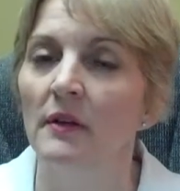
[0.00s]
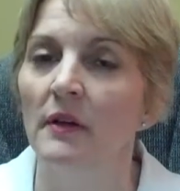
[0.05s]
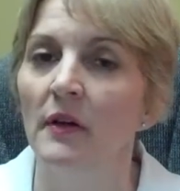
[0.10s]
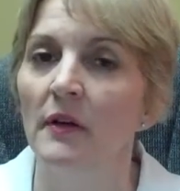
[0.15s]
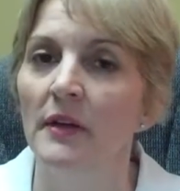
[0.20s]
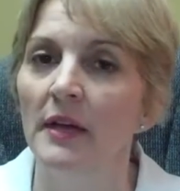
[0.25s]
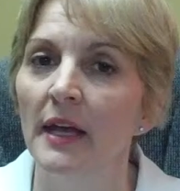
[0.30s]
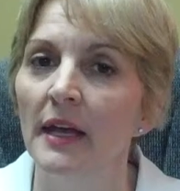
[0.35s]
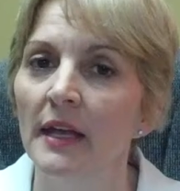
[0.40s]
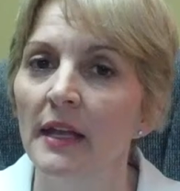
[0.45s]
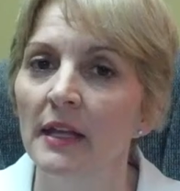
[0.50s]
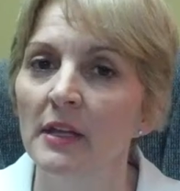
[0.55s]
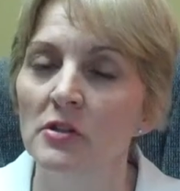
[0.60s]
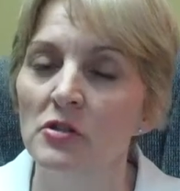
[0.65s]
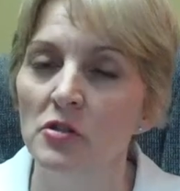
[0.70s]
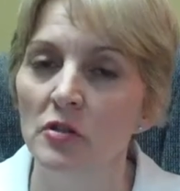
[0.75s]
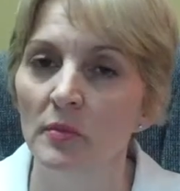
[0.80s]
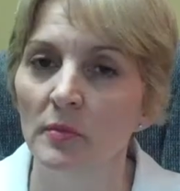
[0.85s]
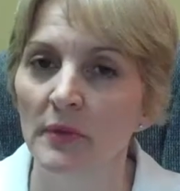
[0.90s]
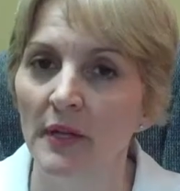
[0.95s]
are getting
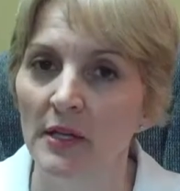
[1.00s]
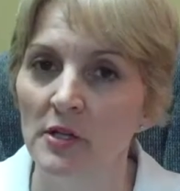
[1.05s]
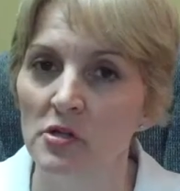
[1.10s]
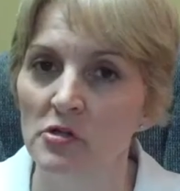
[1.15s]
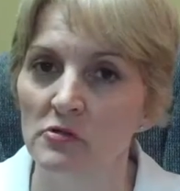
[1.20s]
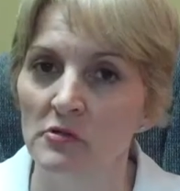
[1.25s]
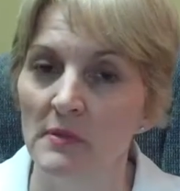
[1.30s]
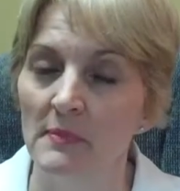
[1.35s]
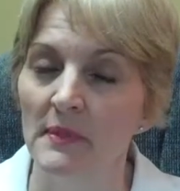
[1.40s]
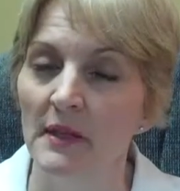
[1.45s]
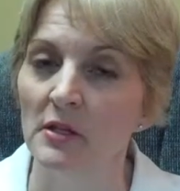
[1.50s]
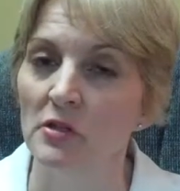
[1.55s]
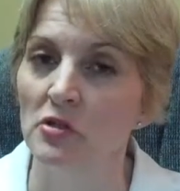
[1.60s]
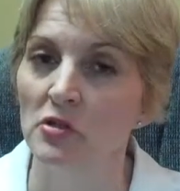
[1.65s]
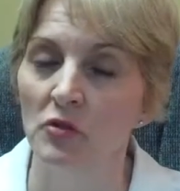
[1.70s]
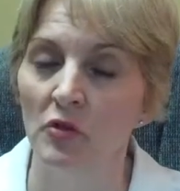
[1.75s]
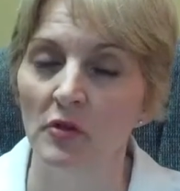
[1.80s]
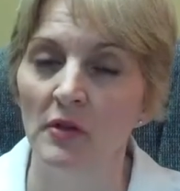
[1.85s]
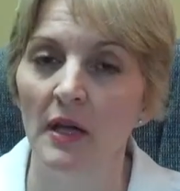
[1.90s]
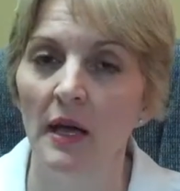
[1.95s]
into your bloodstream that
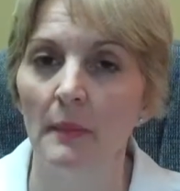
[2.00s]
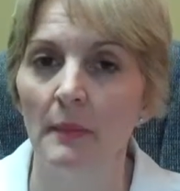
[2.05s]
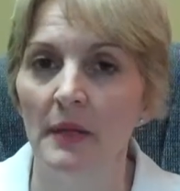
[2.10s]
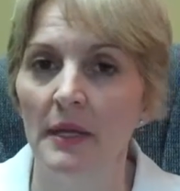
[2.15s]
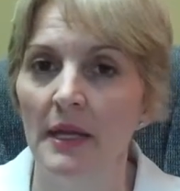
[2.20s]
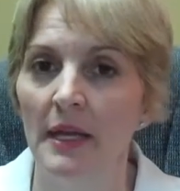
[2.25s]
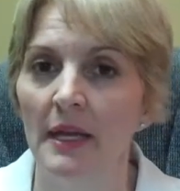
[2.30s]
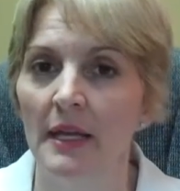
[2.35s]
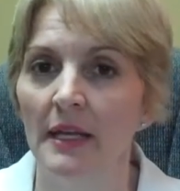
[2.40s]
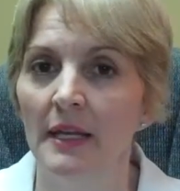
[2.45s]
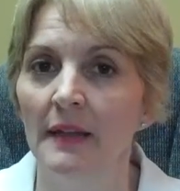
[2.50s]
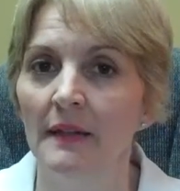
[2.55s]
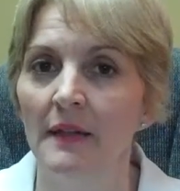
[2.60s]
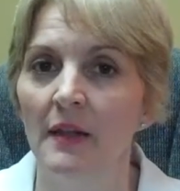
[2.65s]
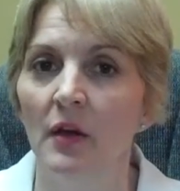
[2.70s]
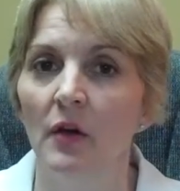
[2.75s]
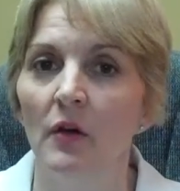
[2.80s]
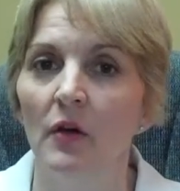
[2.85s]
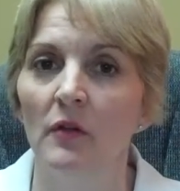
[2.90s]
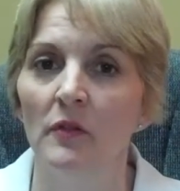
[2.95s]
should not be getting in
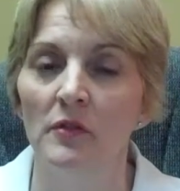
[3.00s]
there.